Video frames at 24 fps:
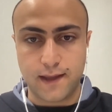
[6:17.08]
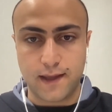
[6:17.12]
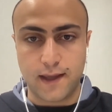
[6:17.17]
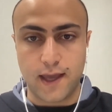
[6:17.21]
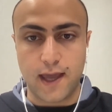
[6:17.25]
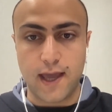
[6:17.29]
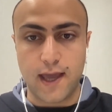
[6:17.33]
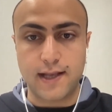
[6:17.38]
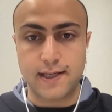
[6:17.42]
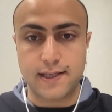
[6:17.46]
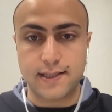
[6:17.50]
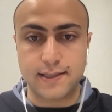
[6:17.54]

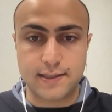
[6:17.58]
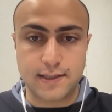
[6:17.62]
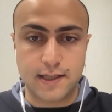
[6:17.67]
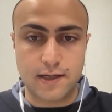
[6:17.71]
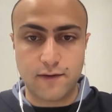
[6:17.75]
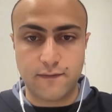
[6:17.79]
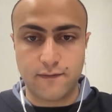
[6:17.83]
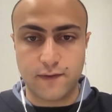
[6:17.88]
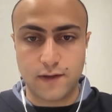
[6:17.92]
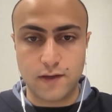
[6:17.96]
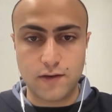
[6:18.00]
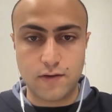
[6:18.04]
And instead
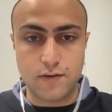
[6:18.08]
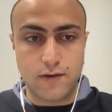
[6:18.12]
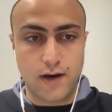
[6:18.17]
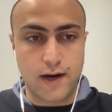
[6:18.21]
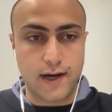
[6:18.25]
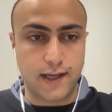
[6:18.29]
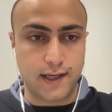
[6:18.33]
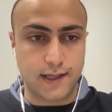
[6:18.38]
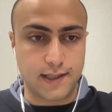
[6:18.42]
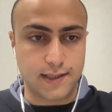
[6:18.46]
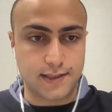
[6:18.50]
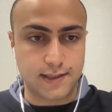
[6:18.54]
of you
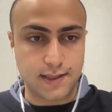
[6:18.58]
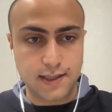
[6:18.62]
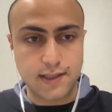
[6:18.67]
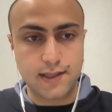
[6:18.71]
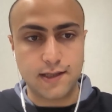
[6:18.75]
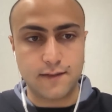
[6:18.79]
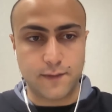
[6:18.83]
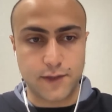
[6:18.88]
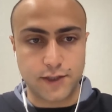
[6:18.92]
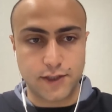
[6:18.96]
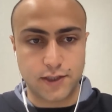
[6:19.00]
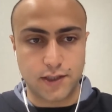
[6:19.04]
running a single
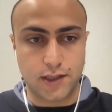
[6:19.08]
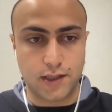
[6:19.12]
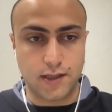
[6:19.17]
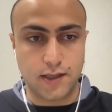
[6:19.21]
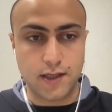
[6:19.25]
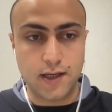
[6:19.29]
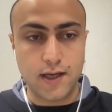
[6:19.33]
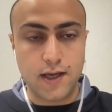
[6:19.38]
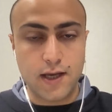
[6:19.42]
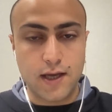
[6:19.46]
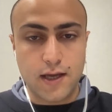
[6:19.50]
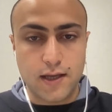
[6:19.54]
machine,
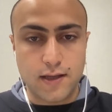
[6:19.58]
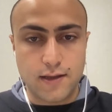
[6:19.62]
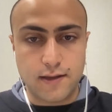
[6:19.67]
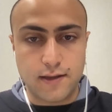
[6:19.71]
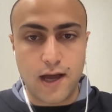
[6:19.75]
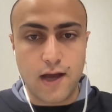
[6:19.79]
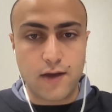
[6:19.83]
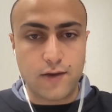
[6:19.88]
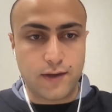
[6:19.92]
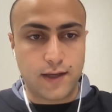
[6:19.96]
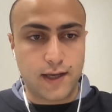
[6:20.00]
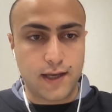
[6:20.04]

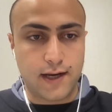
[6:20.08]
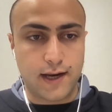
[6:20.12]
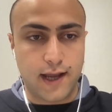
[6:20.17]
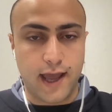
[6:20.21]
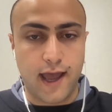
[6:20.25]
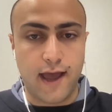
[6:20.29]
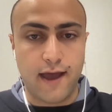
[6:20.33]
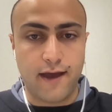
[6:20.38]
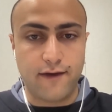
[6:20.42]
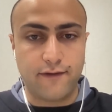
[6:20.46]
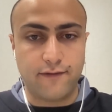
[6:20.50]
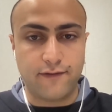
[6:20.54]
now you can
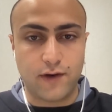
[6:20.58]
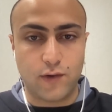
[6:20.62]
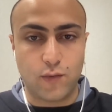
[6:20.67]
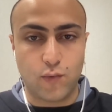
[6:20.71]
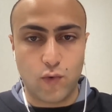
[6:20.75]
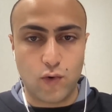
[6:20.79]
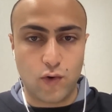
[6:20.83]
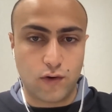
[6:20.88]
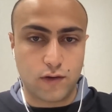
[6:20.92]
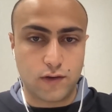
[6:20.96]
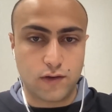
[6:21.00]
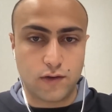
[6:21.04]
have a
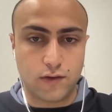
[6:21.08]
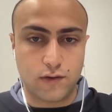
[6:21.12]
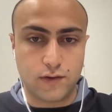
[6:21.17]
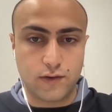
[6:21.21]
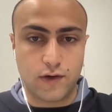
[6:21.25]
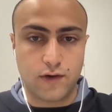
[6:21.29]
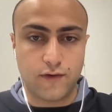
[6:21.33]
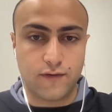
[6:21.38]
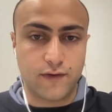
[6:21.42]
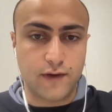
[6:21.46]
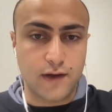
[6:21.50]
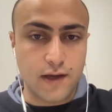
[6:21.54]
workload
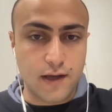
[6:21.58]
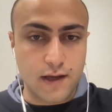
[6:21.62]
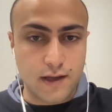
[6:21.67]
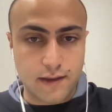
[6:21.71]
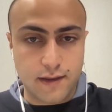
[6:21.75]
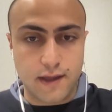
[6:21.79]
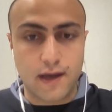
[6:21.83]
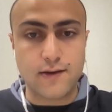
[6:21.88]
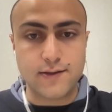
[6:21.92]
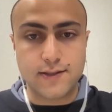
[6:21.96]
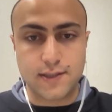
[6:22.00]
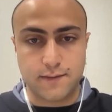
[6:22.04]
of
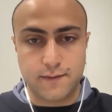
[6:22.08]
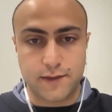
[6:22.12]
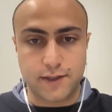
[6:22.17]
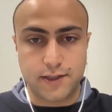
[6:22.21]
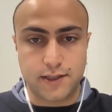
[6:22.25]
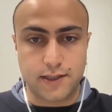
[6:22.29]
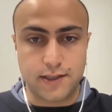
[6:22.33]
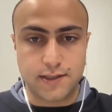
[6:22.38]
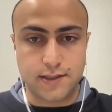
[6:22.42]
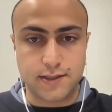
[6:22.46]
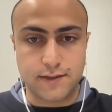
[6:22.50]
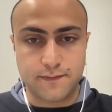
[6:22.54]
1,000
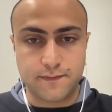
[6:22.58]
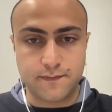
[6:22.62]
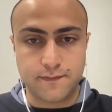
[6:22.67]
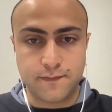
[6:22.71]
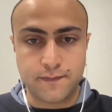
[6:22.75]
machines.